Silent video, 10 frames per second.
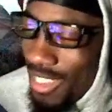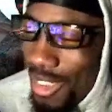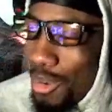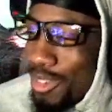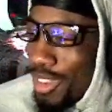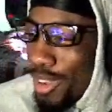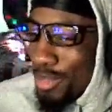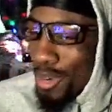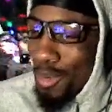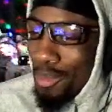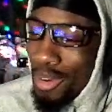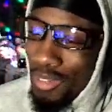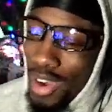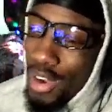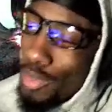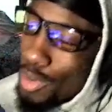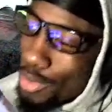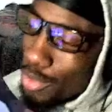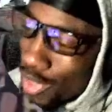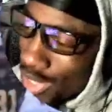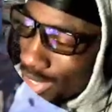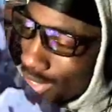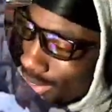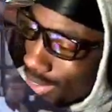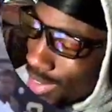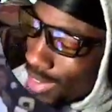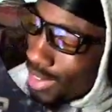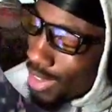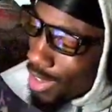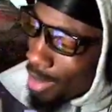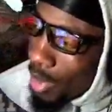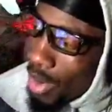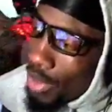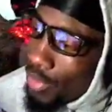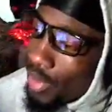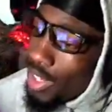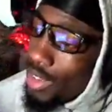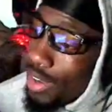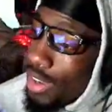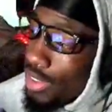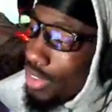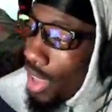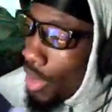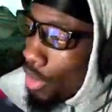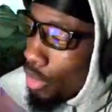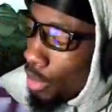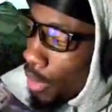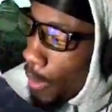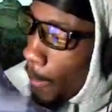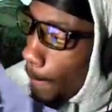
so tough though, bro. Ryan Williams really, bro, he really young as hell, bro.